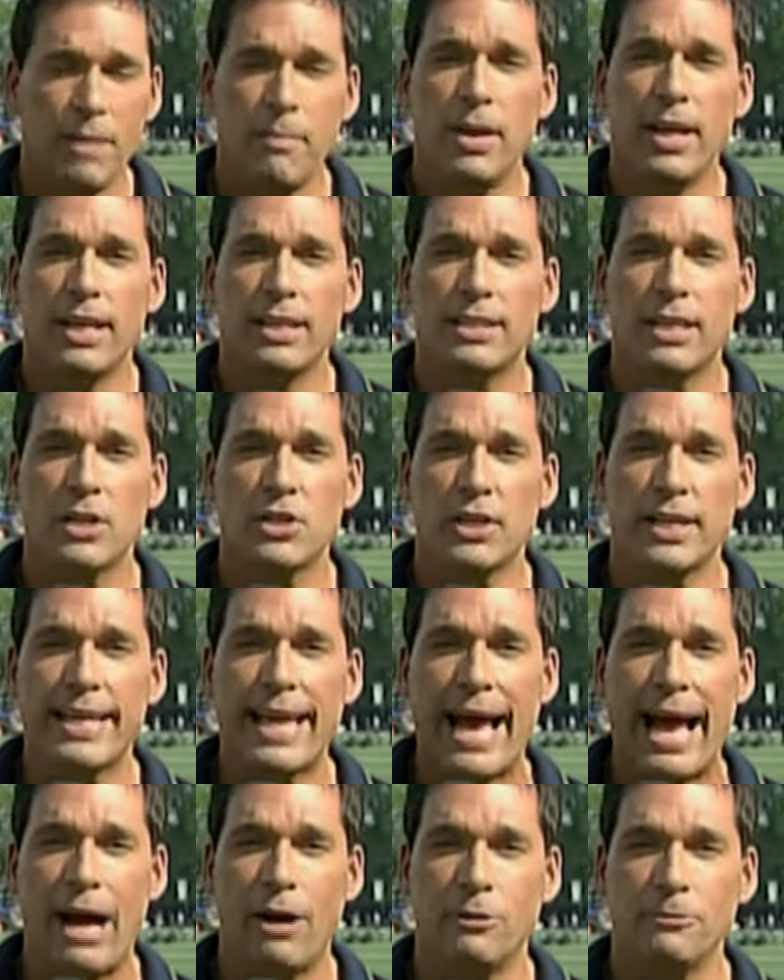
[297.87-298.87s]
What do you mean it
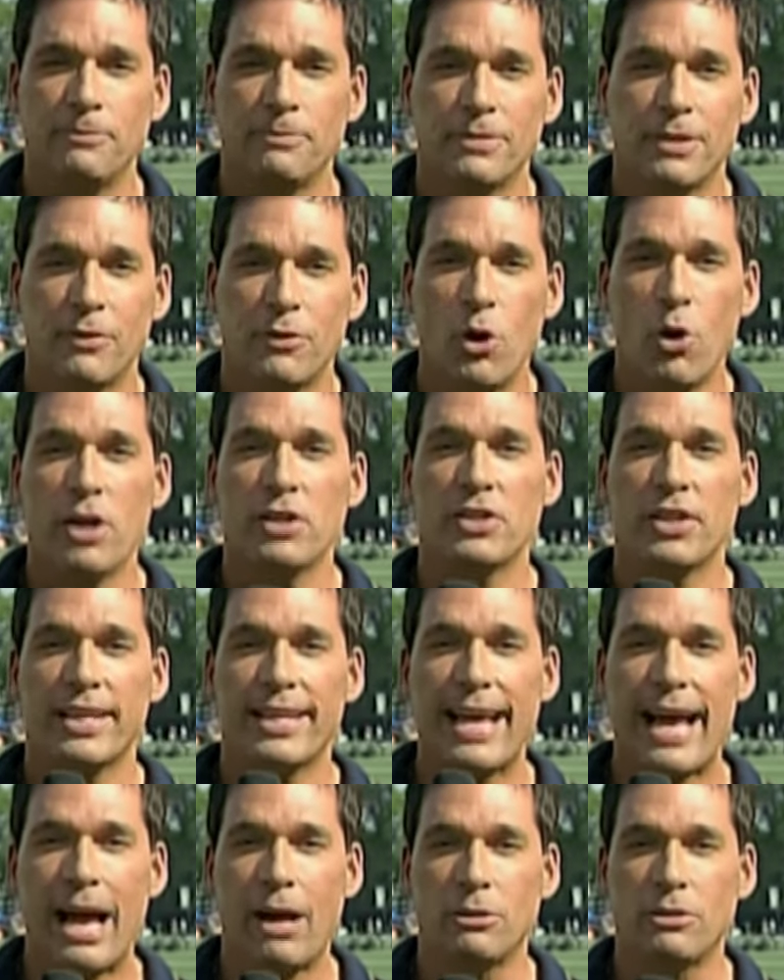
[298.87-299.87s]
doesn't count?
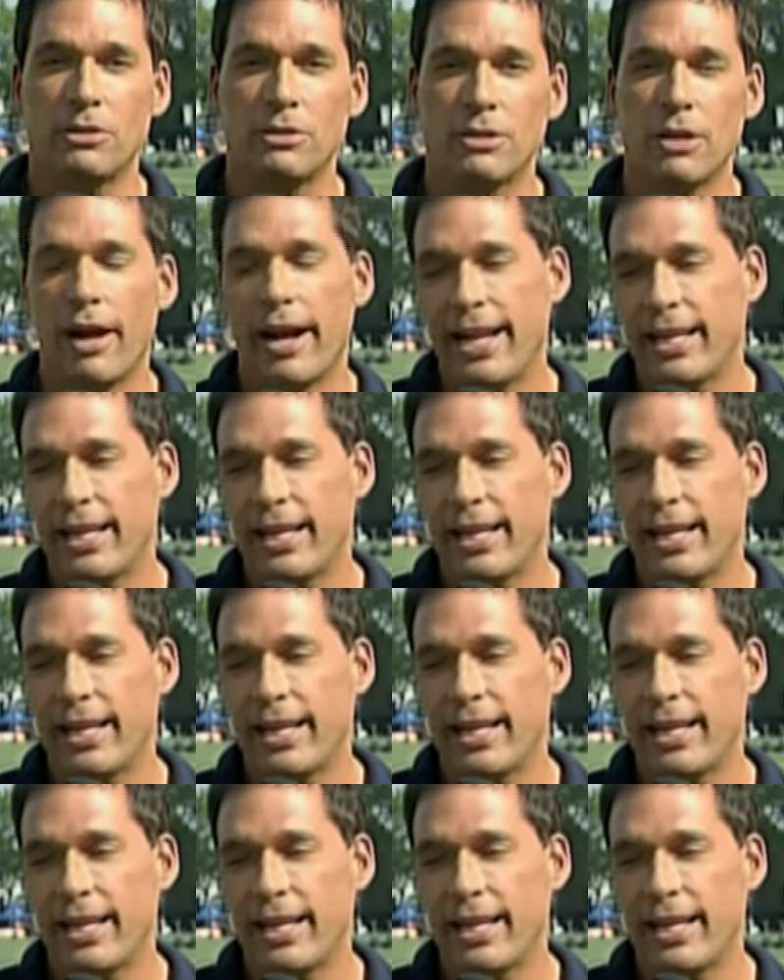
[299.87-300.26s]
course it counts.